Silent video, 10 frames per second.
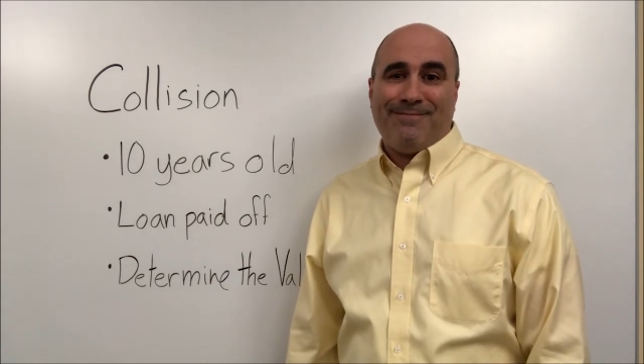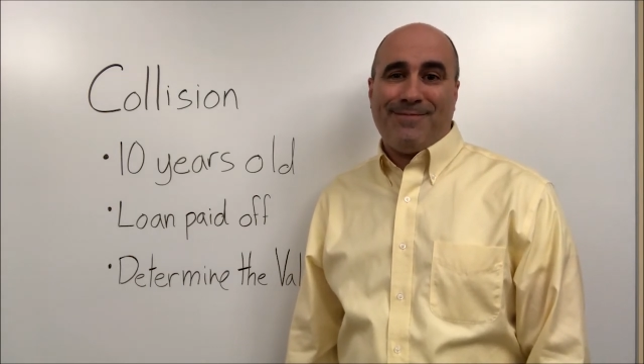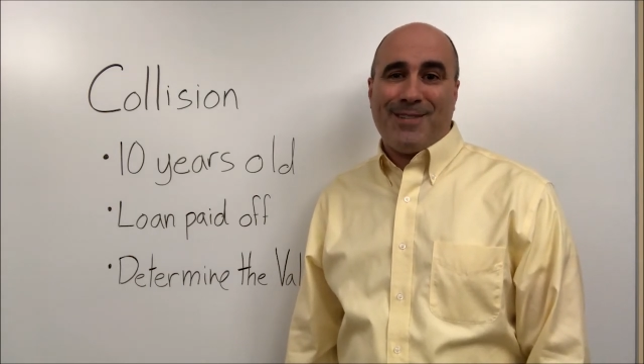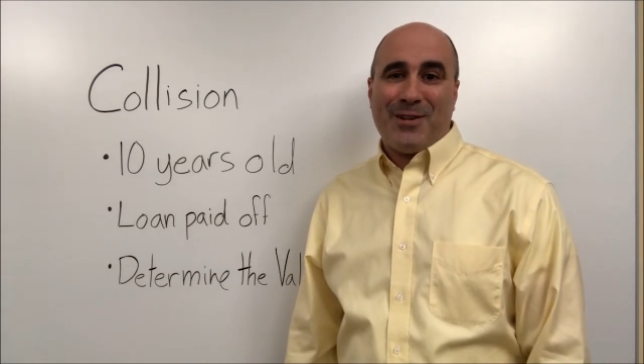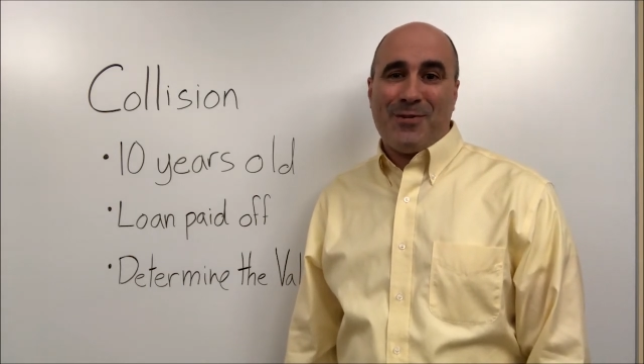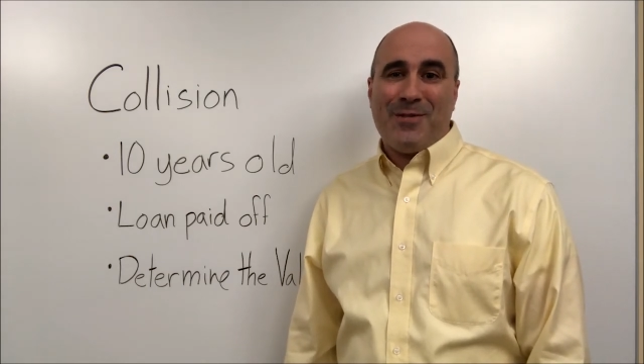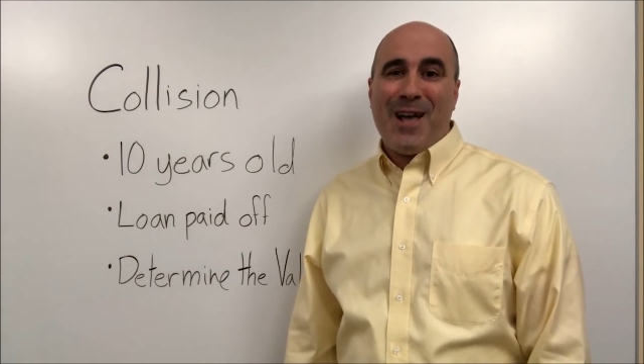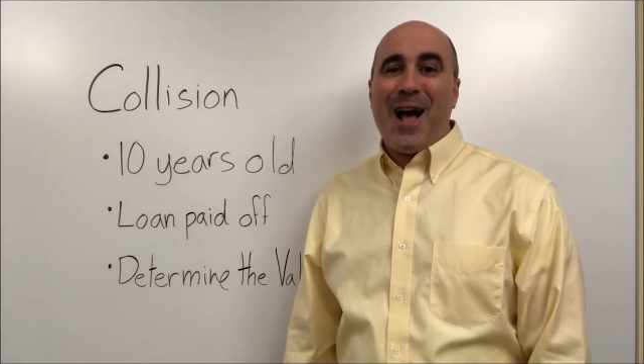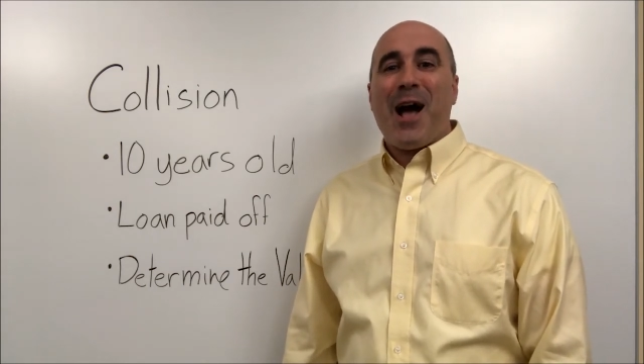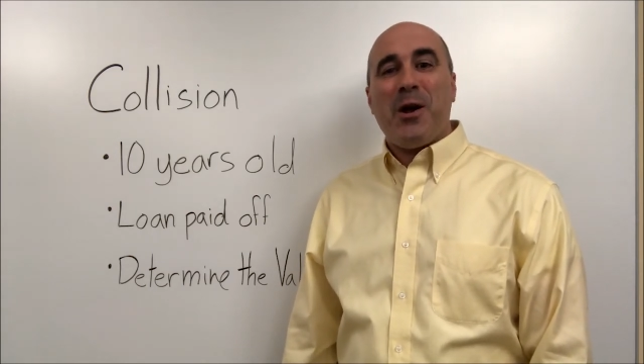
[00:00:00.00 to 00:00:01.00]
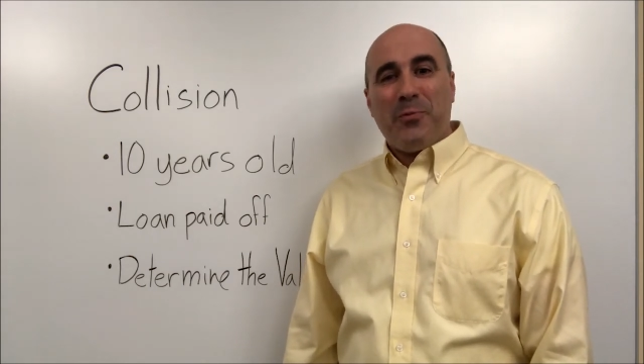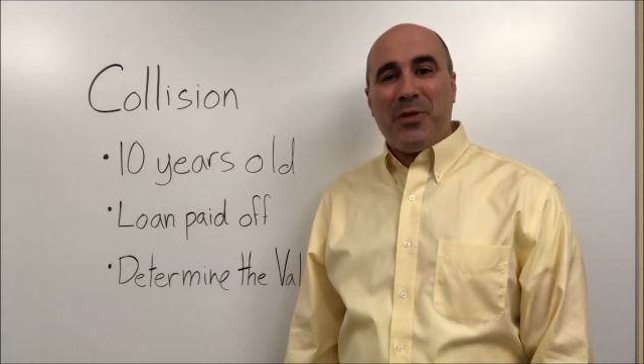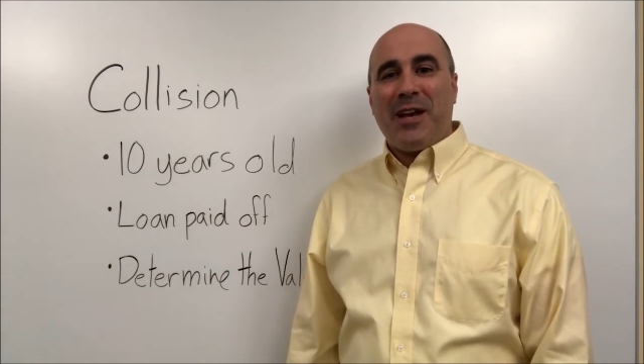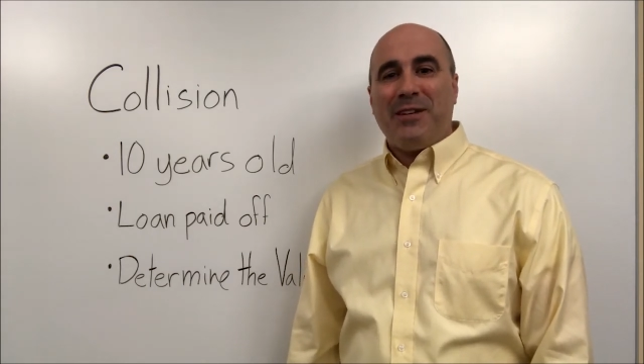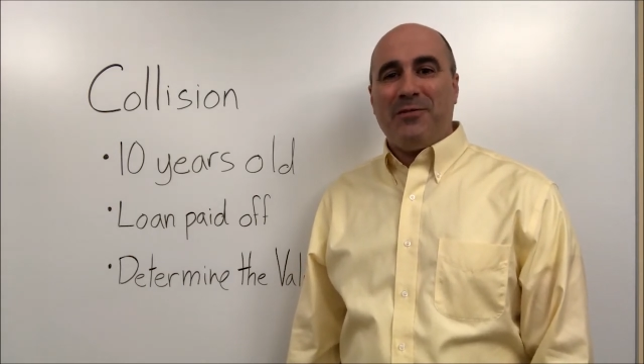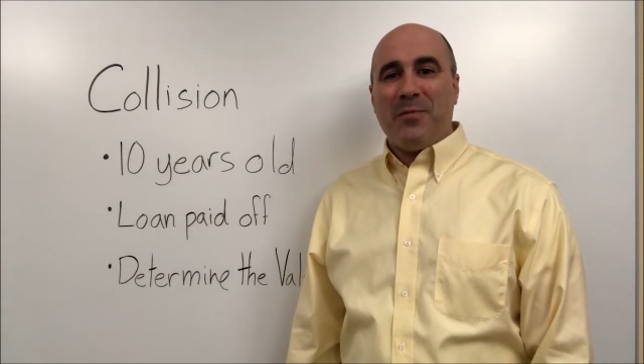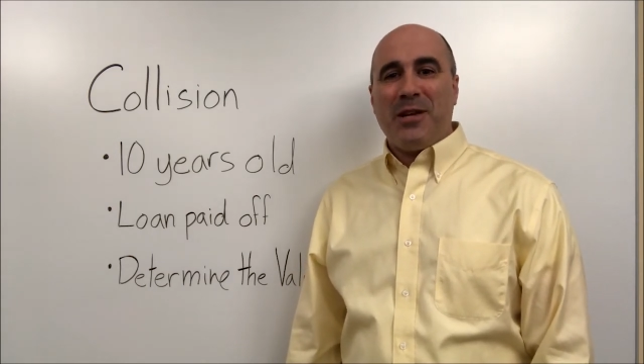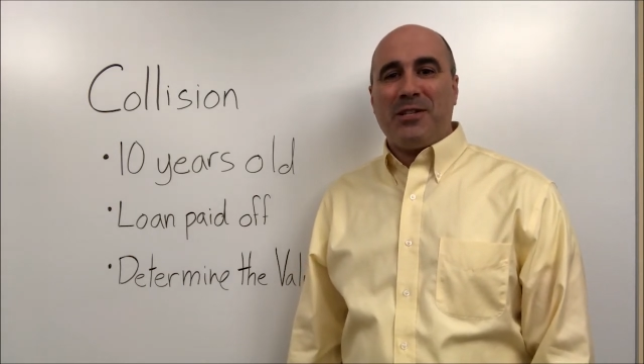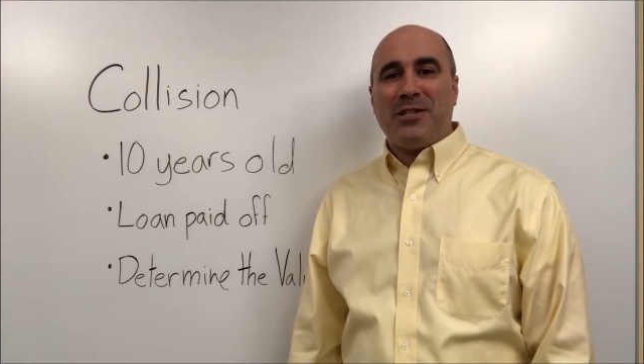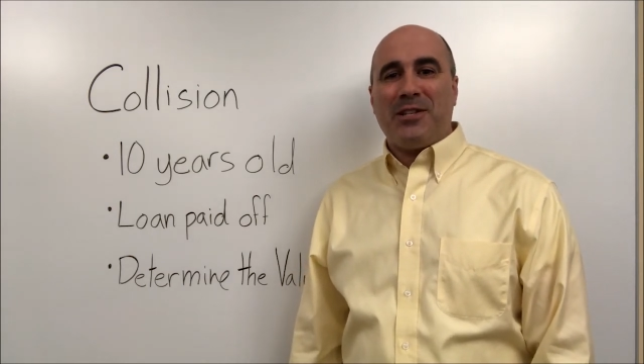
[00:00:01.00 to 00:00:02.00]
So I hope that
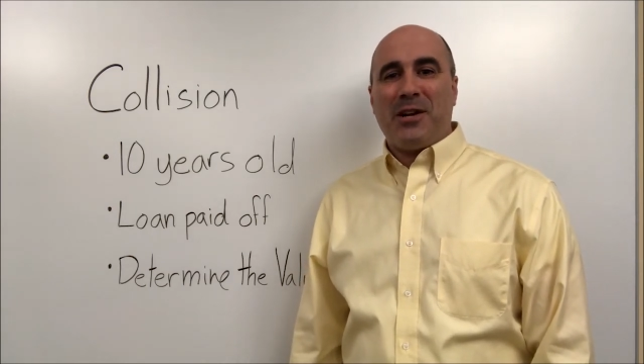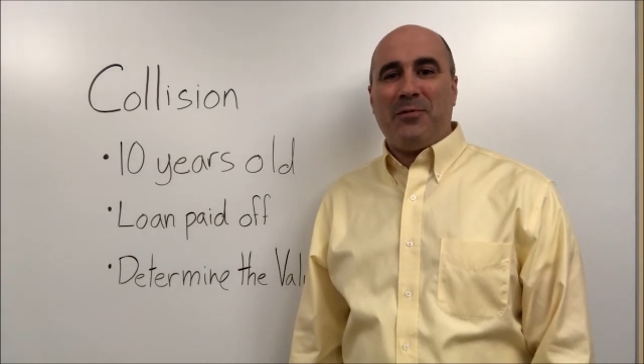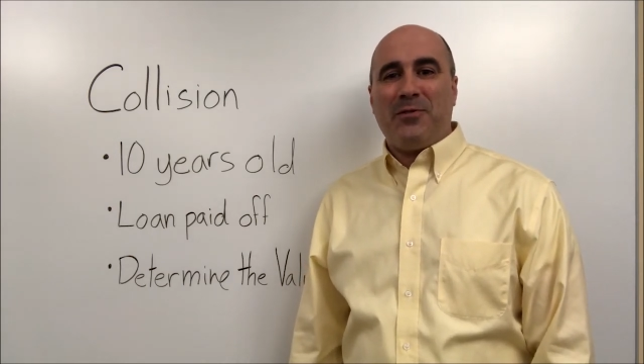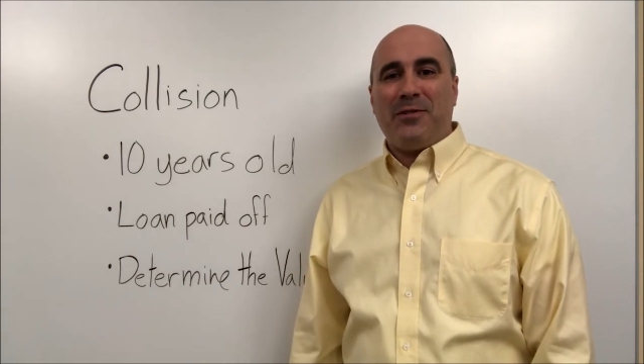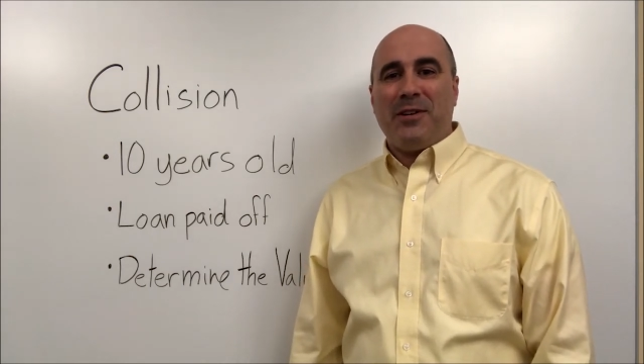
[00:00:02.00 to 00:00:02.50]
information is helpful